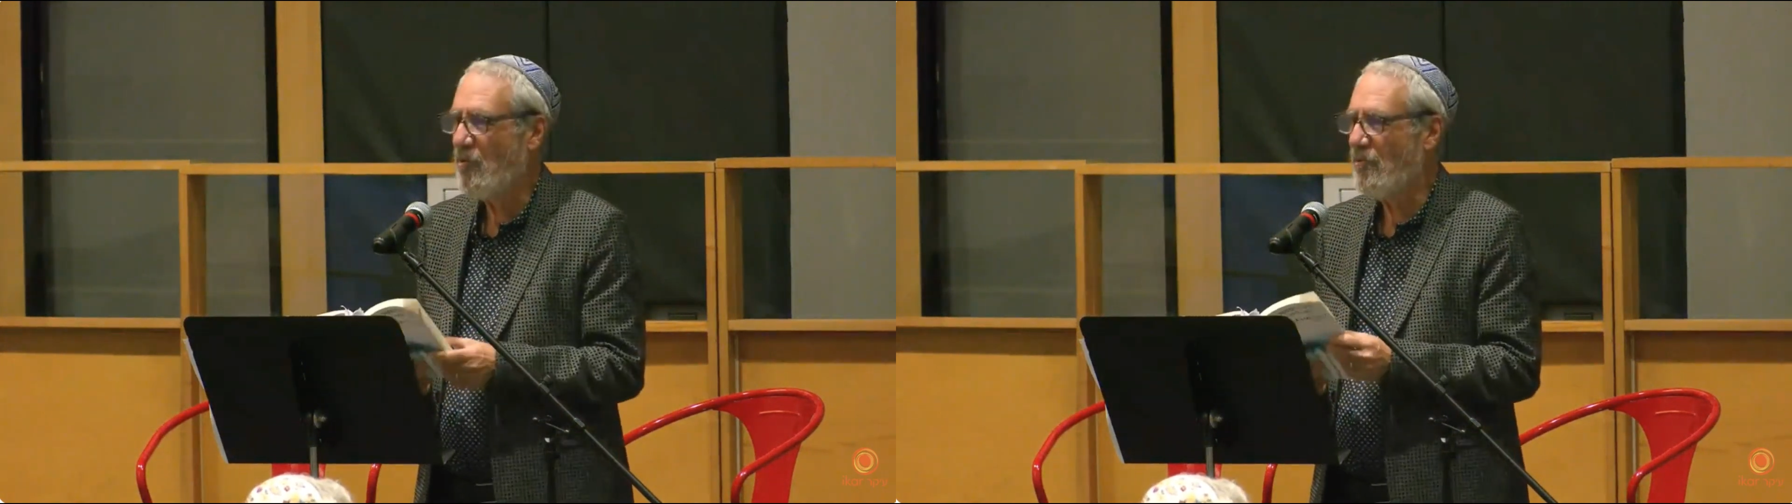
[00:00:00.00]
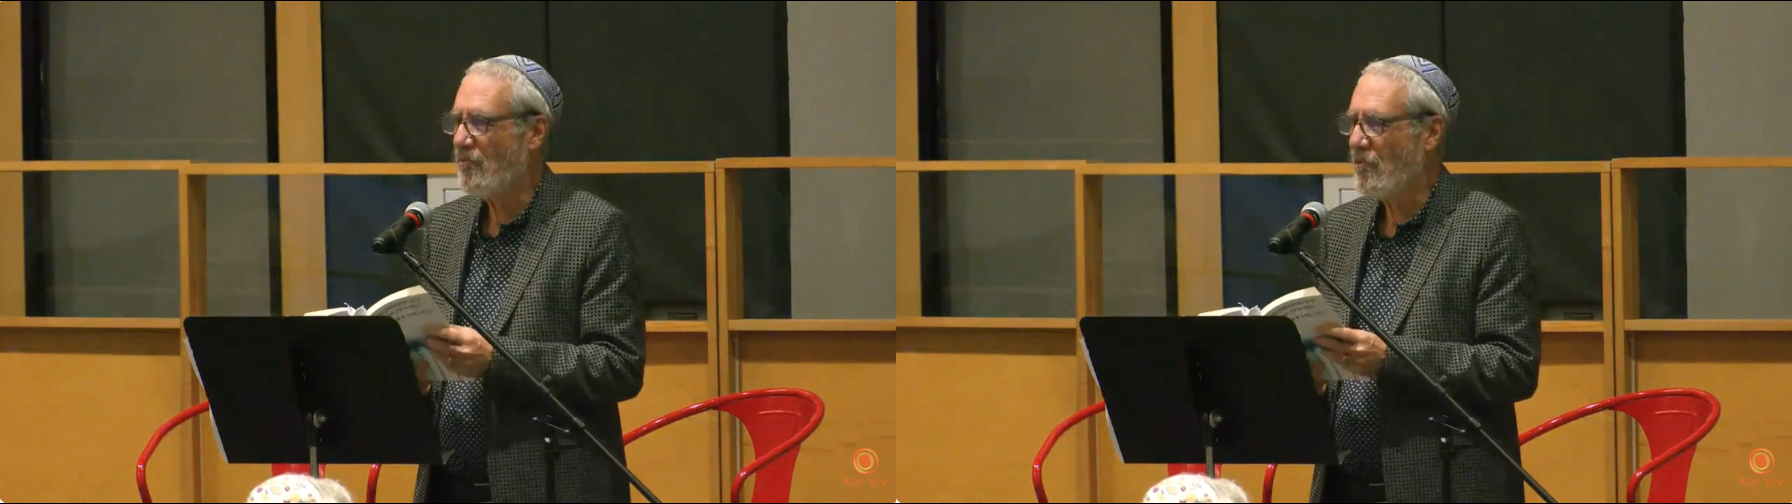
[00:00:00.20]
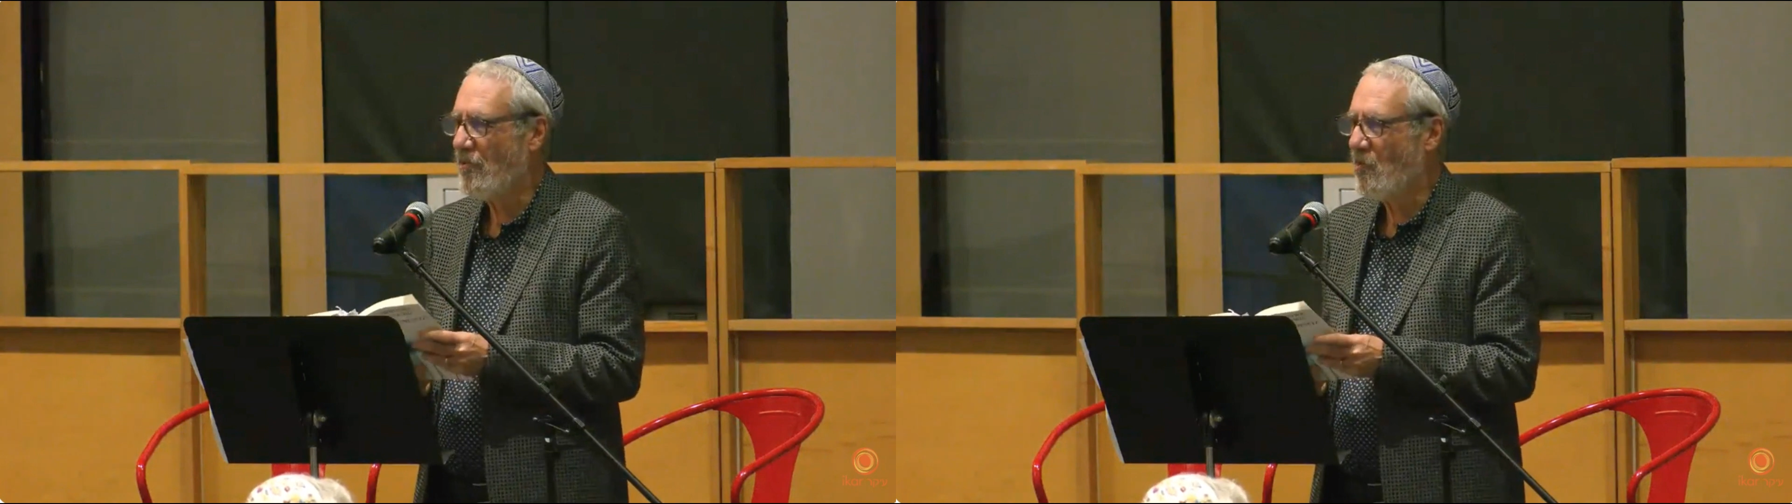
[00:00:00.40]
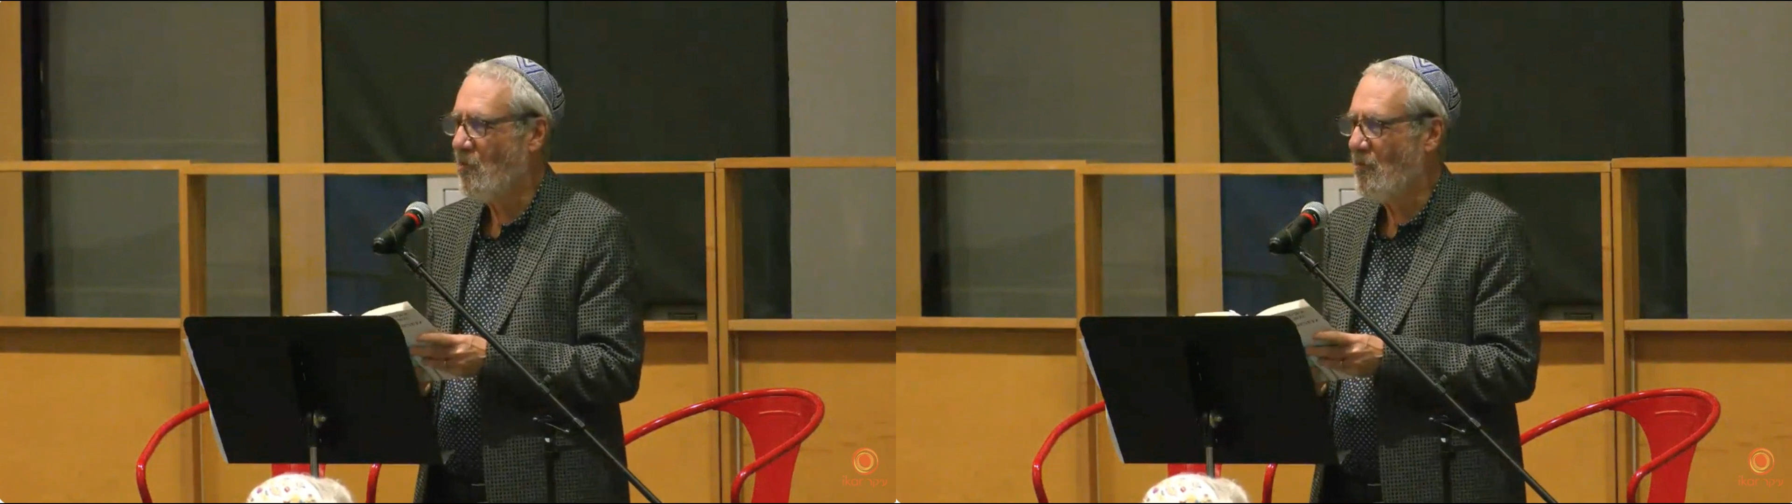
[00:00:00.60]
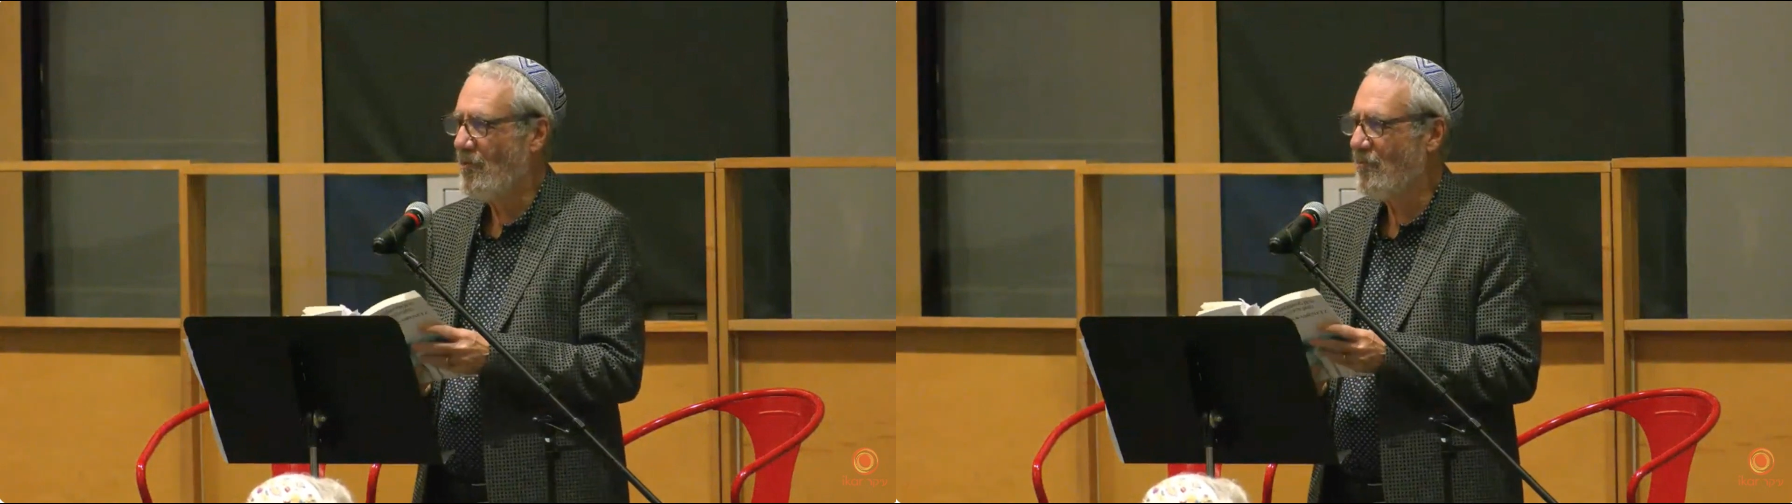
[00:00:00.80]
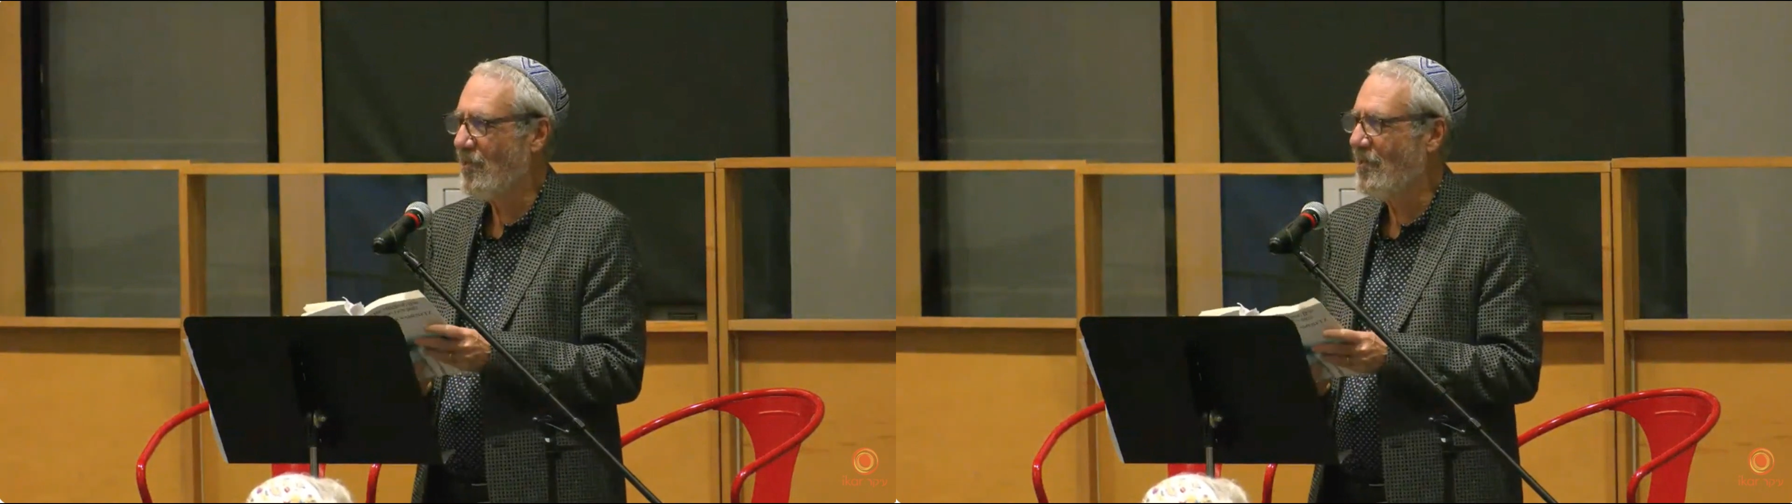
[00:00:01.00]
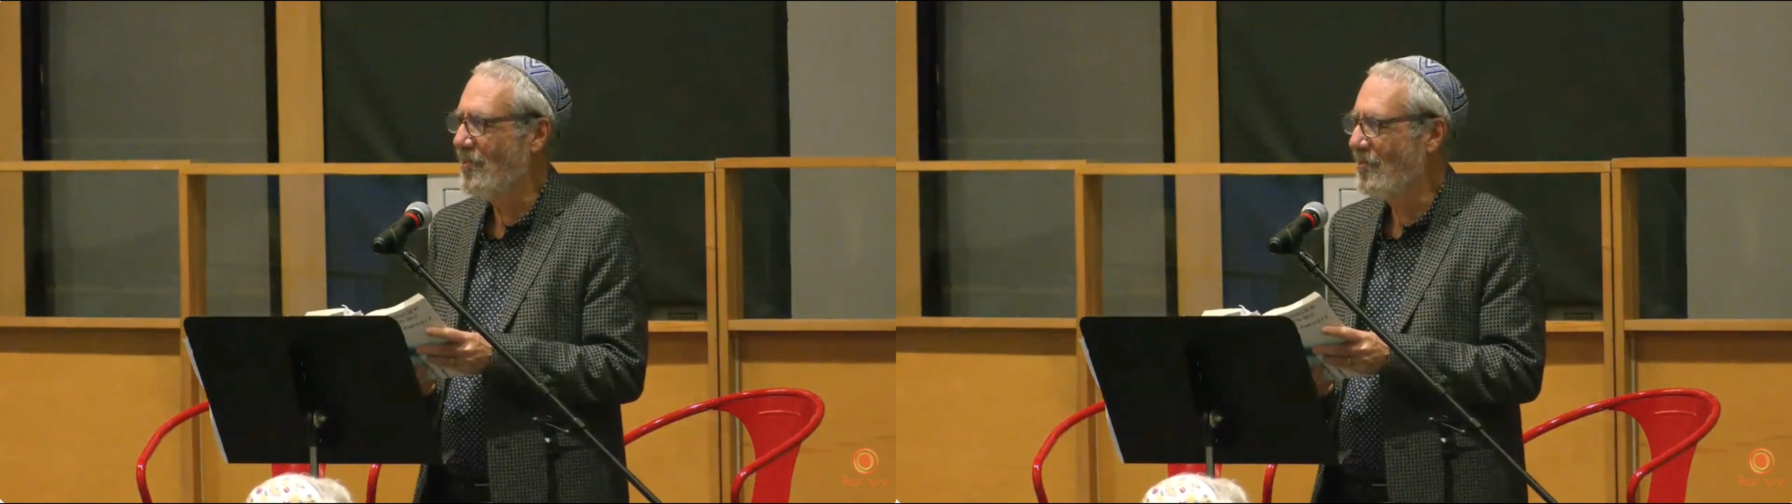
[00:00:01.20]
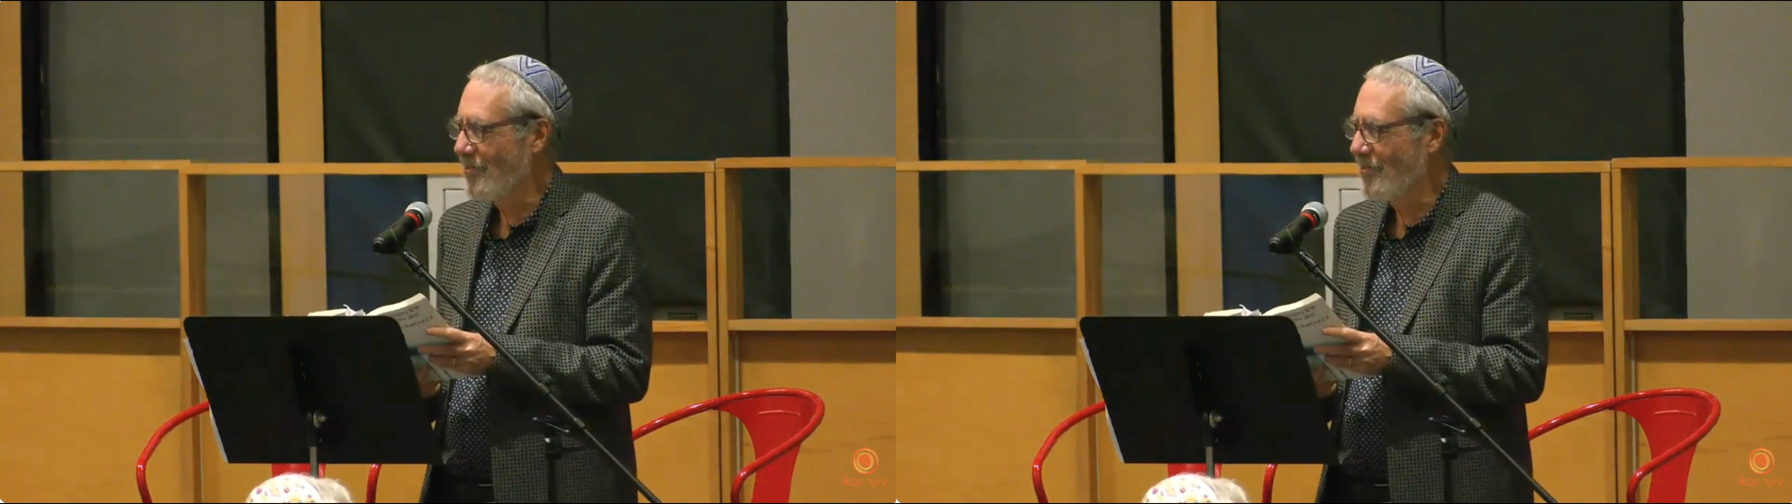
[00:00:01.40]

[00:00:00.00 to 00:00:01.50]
is called Homeless Hanukkah.